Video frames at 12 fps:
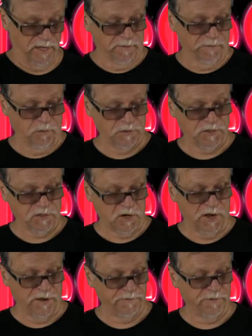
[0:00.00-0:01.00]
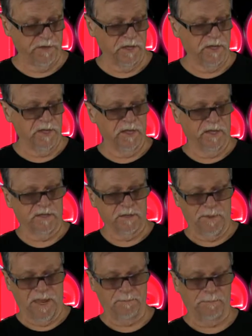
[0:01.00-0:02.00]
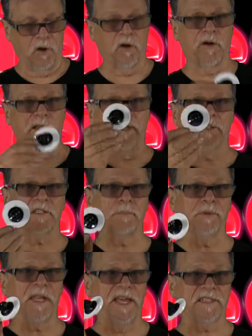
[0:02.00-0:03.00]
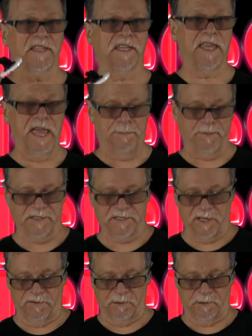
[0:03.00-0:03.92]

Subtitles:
First off, the main part is the plastic cap itself.